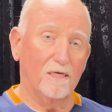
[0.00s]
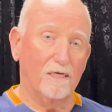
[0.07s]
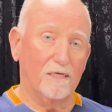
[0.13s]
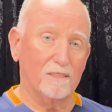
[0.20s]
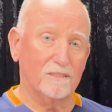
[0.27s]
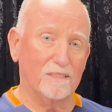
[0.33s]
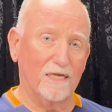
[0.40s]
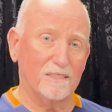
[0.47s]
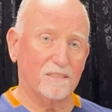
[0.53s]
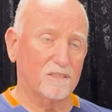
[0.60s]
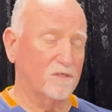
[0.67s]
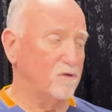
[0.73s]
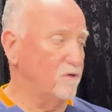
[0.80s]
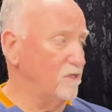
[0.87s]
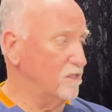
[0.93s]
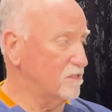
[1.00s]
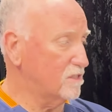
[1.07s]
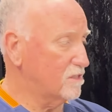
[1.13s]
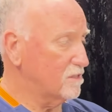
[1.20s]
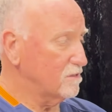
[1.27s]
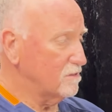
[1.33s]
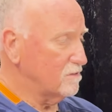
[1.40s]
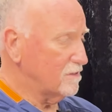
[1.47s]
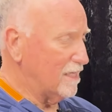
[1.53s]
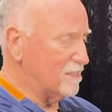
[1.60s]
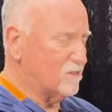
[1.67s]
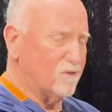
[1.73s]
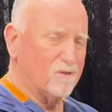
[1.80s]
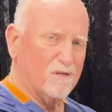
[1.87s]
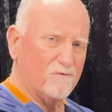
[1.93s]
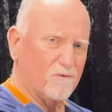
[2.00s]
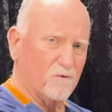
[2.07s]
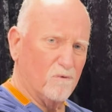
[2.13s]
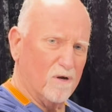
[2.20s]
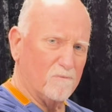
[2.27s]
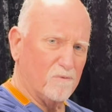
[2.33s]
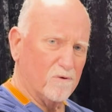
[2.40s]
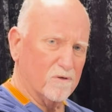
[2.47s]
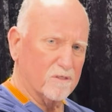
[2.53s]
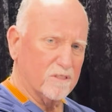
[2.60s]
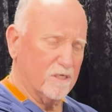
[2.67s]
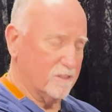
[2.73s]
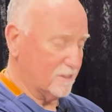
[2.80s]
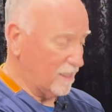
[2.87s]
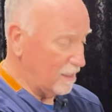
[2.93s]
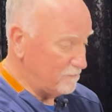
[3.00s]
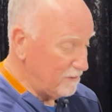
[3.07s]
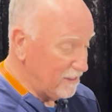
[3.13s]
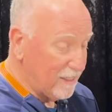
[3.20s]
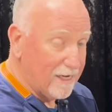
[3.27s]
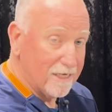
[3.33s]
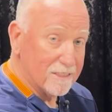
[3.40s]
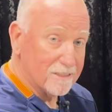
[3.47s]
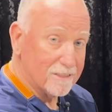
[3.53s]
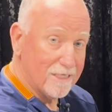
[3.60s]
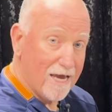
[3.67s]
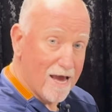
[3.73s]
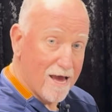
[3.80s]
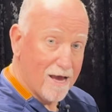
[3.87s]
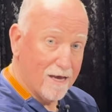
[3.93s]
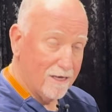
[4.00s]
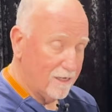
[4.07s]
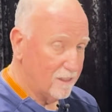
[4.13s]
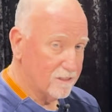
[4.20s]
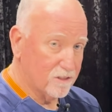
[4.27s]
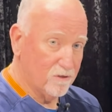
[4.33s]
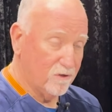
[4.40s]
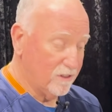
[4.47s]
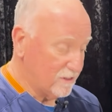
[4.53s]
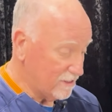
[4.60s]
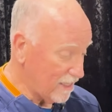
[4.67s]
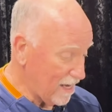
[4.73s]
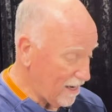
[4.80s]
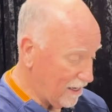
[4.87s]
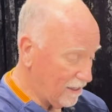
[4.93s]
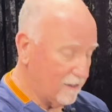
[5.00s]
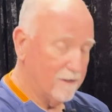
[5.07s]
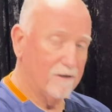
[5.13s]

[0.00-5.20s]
It's not students, oh, that's only for one person. It's got to be les. Yeah, students they.